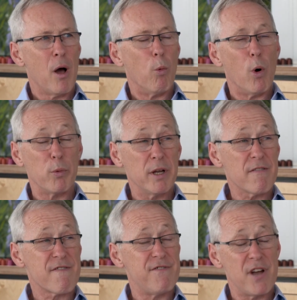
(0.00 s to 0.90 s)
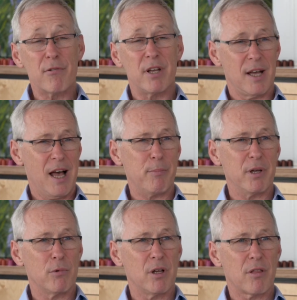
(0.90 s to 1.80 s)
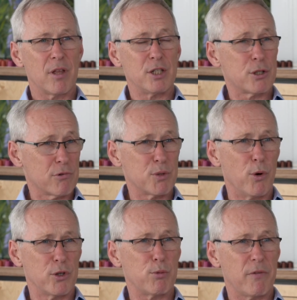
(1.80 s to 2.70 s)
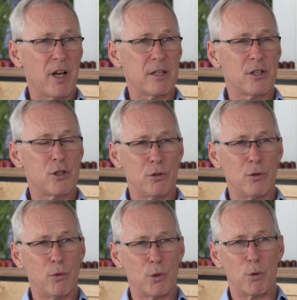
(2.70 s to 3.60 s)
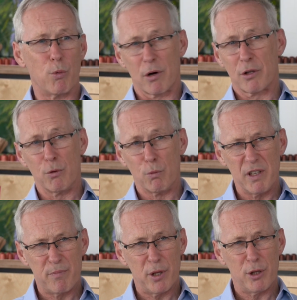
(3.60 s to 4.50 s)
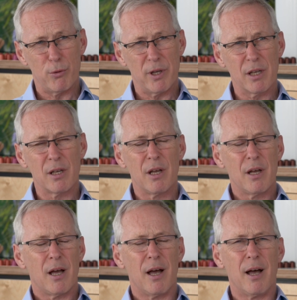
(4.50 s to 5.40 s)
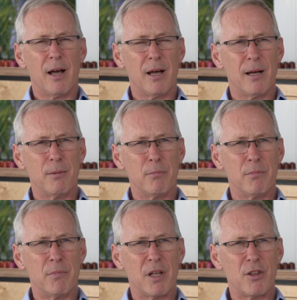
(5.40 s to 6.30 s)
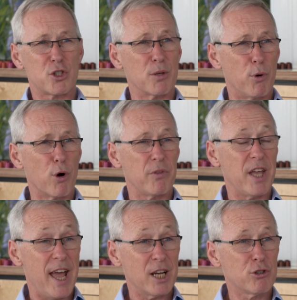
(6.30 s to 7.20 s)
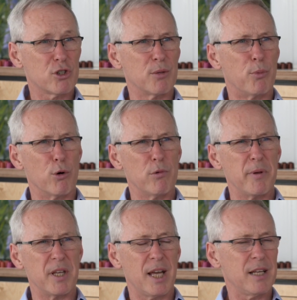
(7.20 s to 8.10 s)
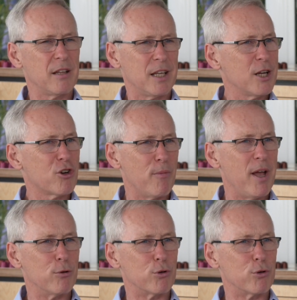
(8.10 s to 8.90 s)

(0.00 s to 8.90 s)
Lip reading: What we're very happy with is the response we've had to the work that we've been doing. The support, the extra support we've been getting, the incremental